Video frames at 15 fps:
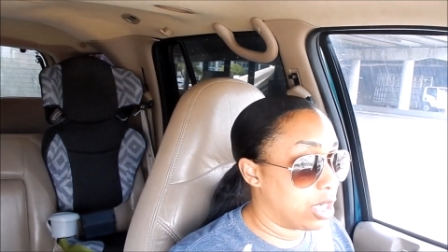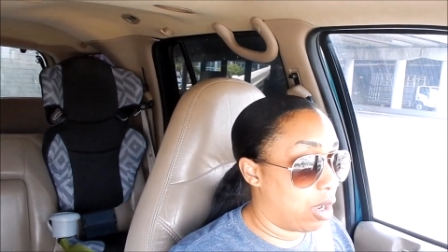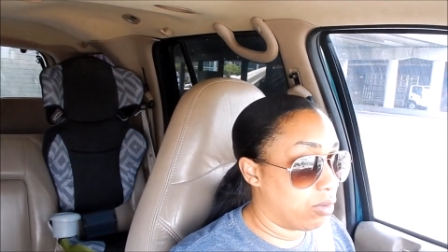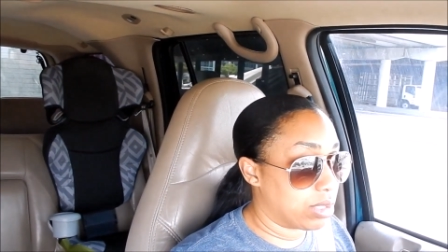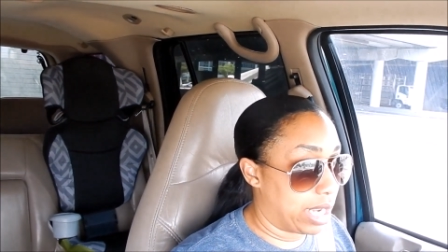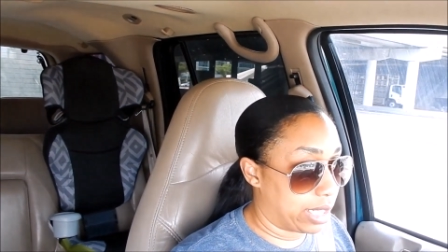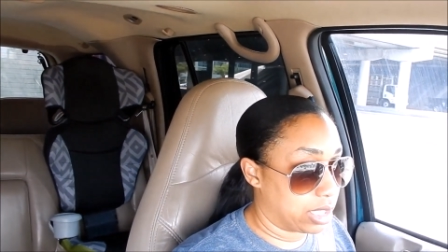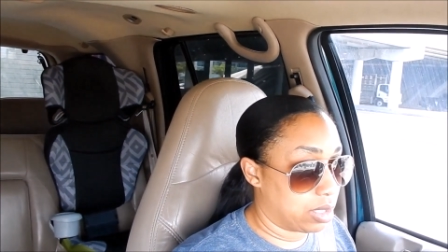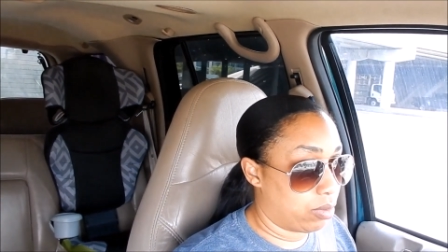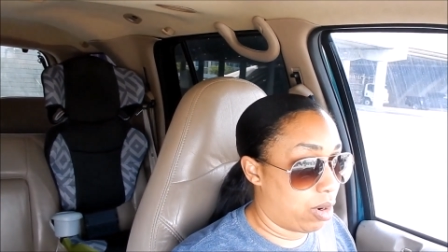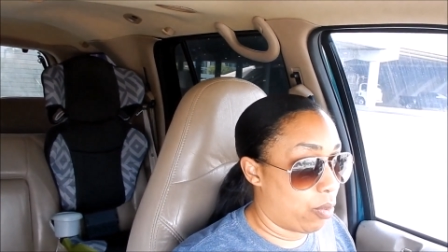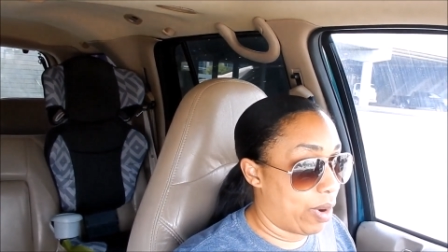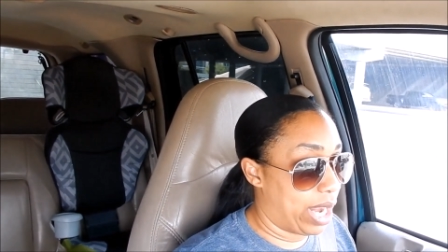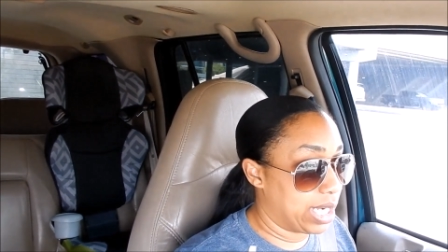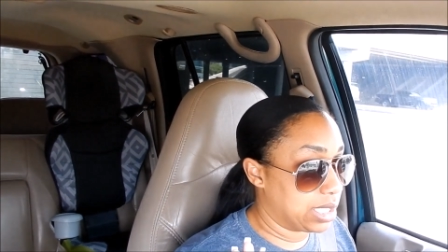Don't take this the
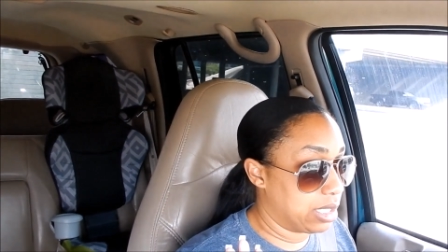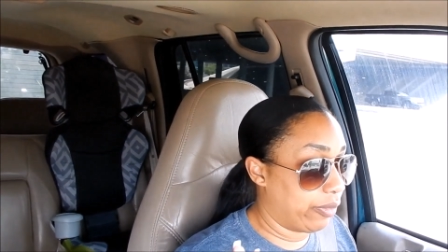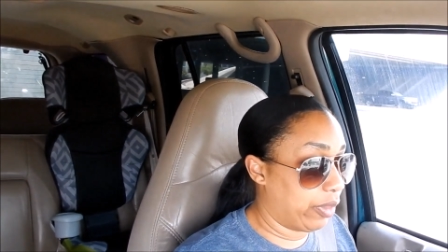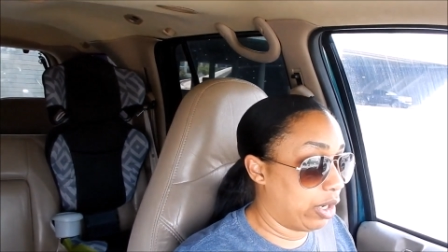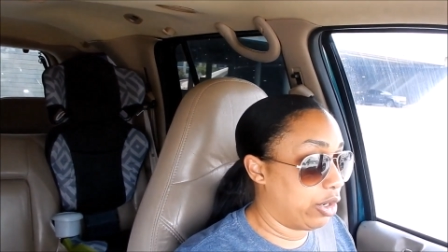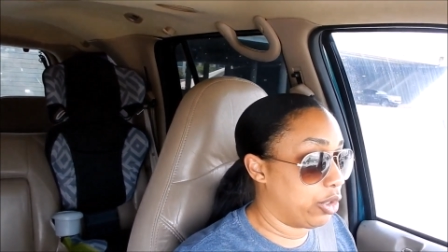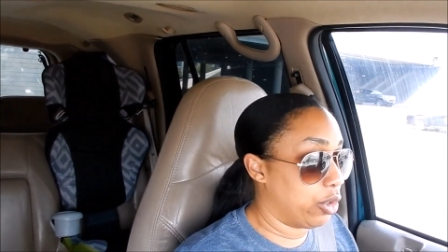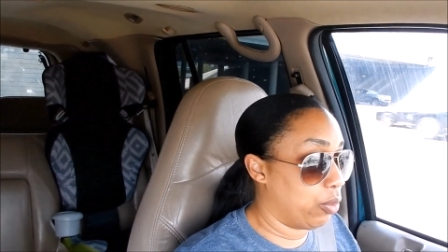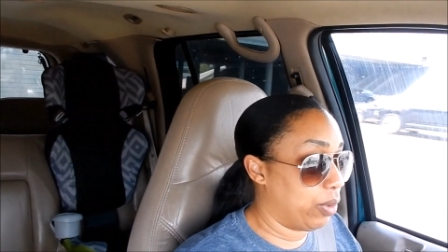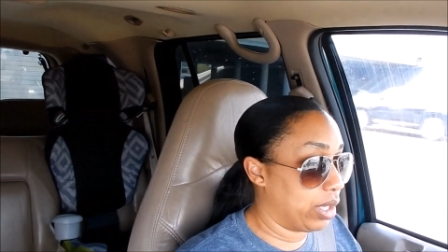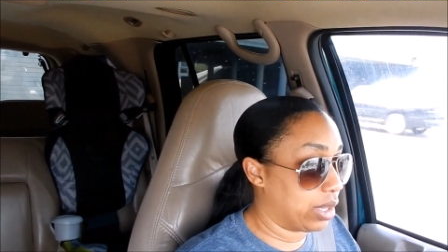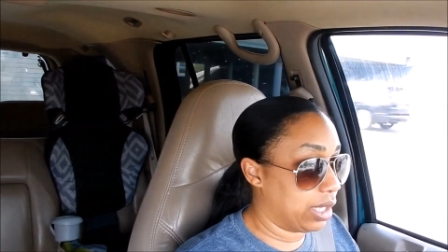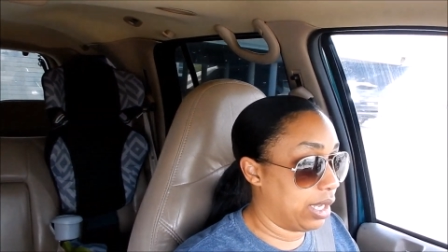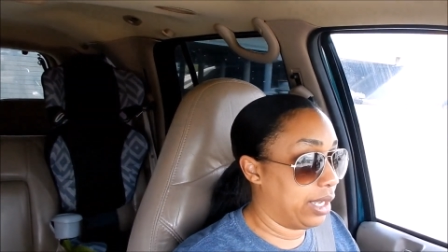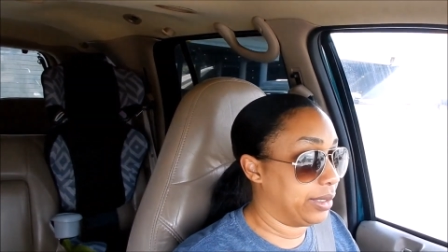wrong way. It's nothing to do
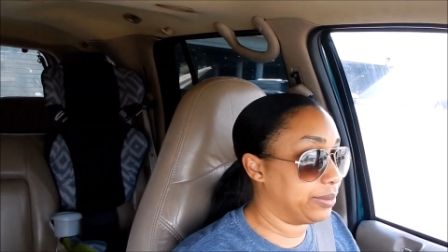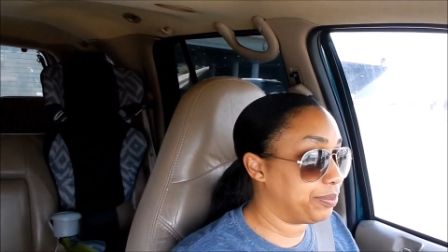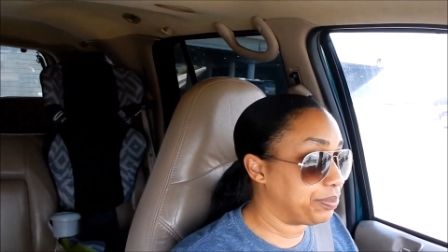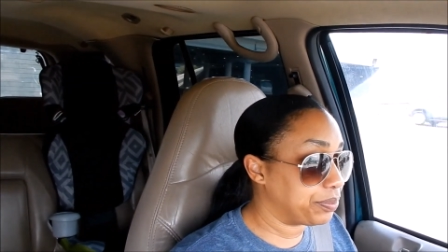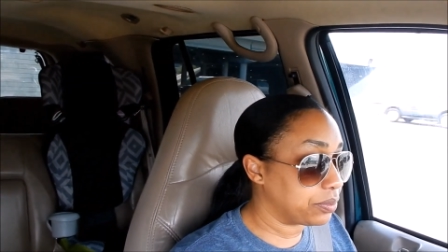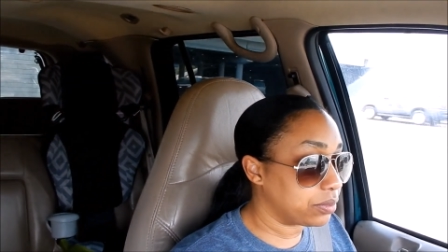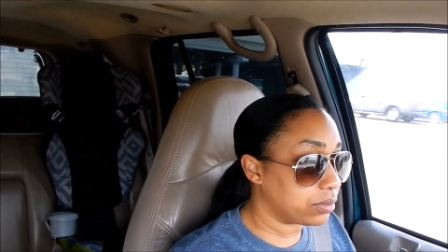with, um,